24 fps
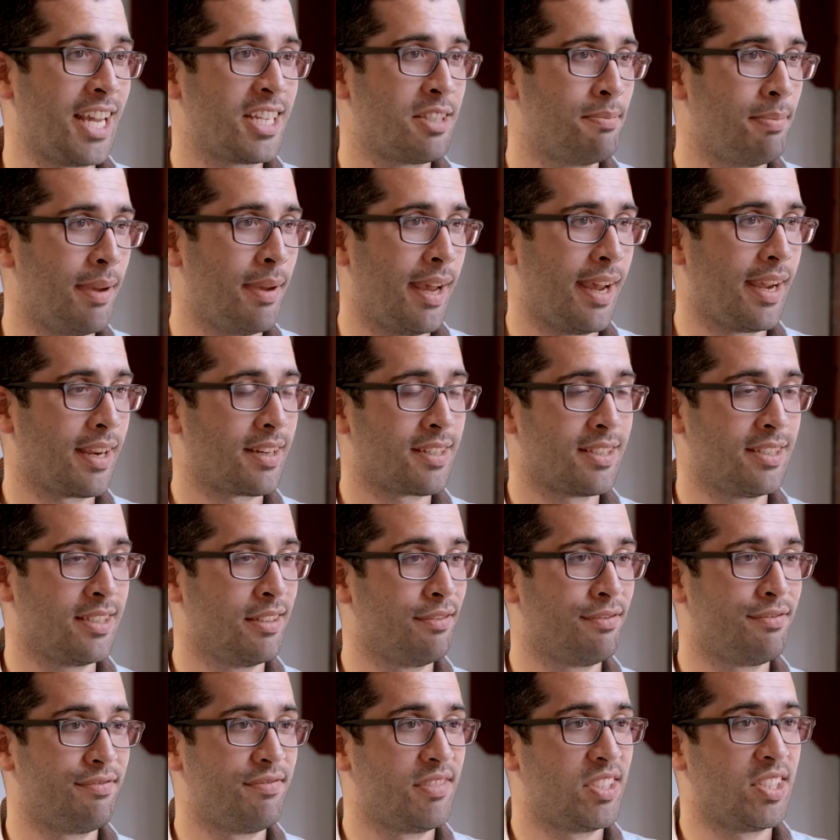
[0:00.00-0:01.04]
aspects
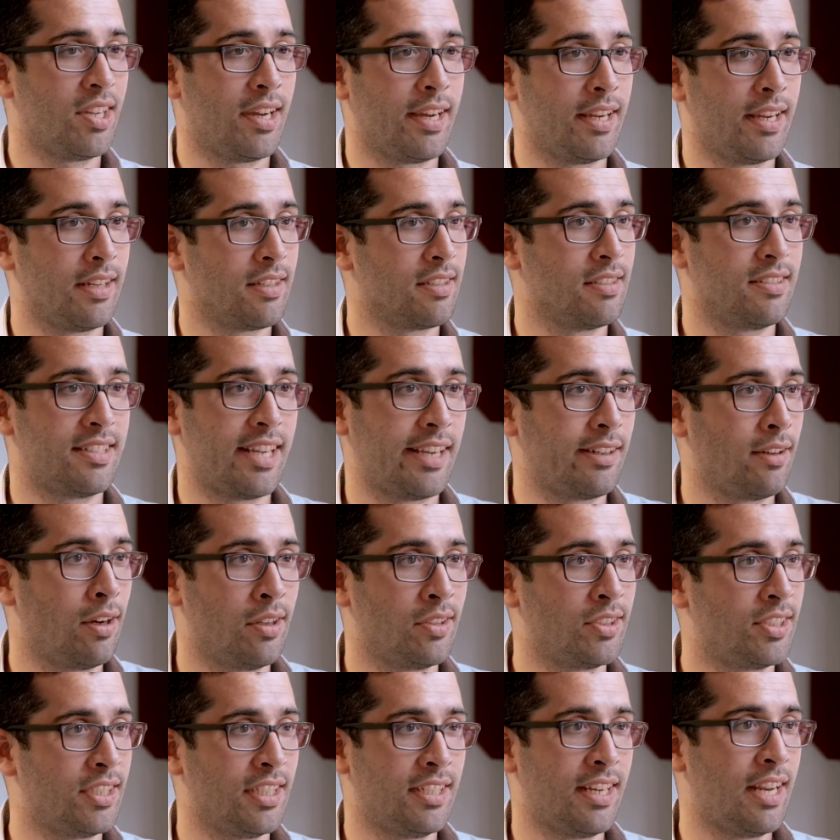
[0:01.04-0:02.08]
of science and
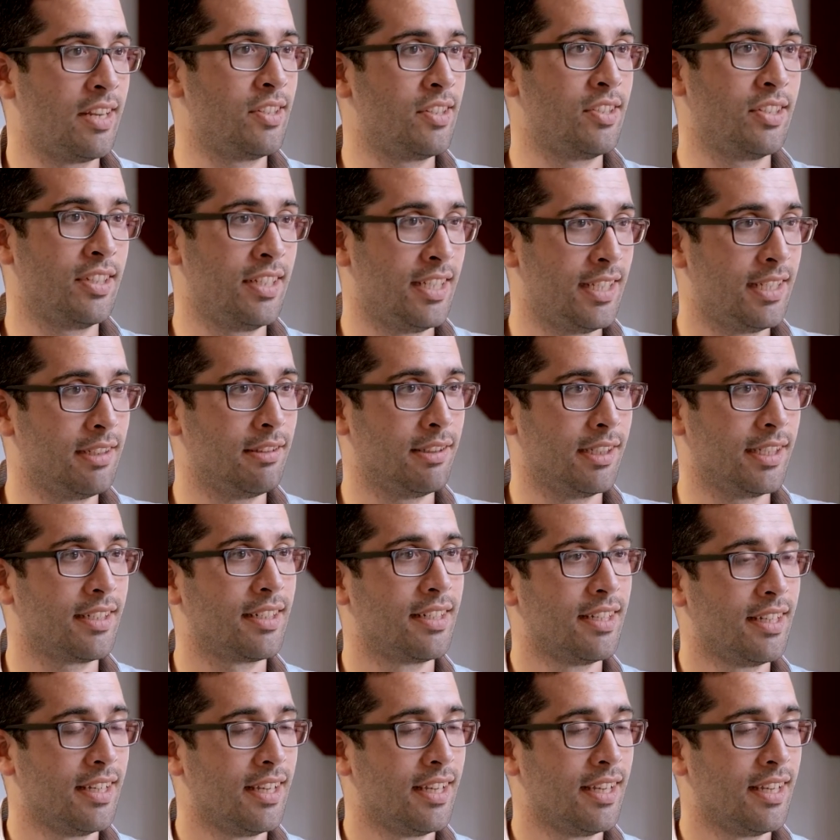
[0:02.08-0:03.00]
technology and engineering.